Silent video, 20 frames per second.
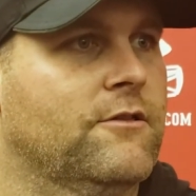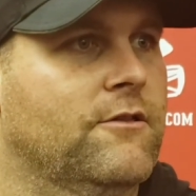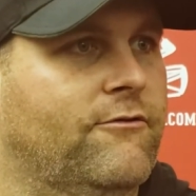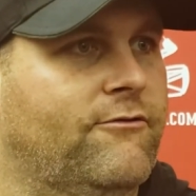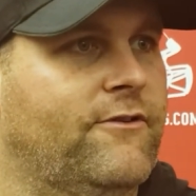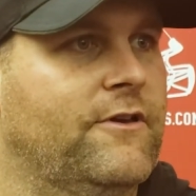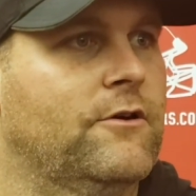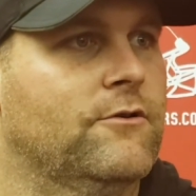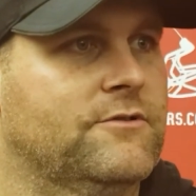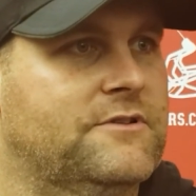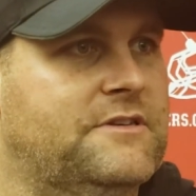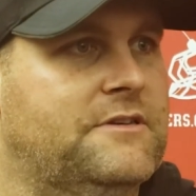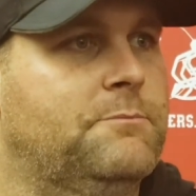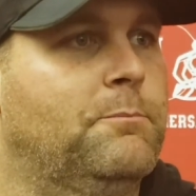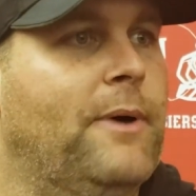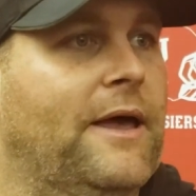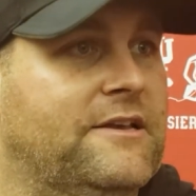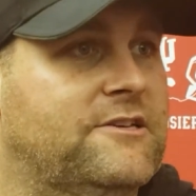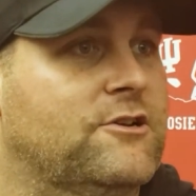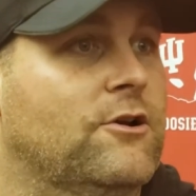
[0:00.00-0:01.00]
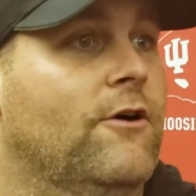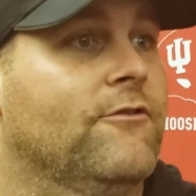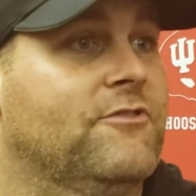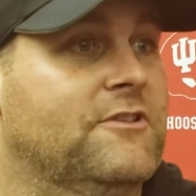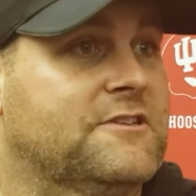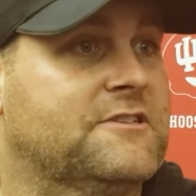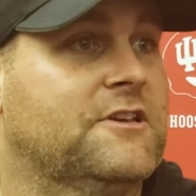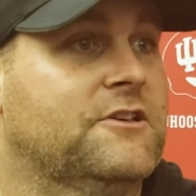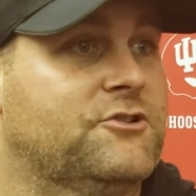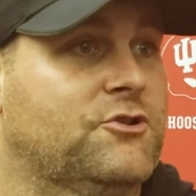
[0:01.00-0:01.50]
the field based off
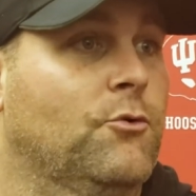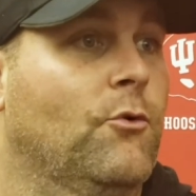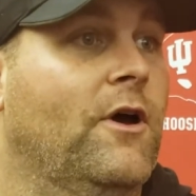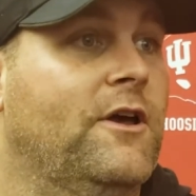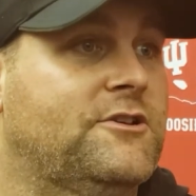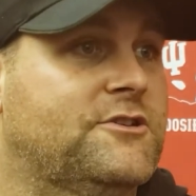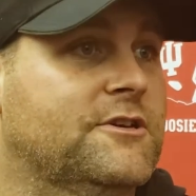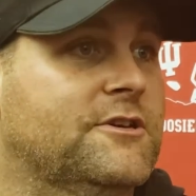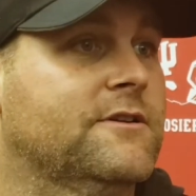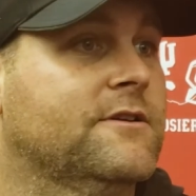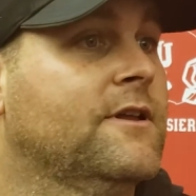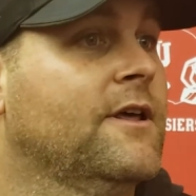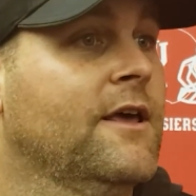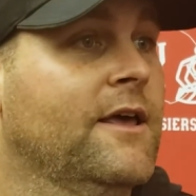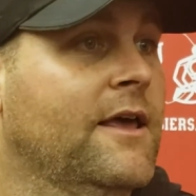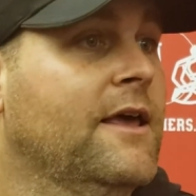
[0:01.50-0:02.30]
the situation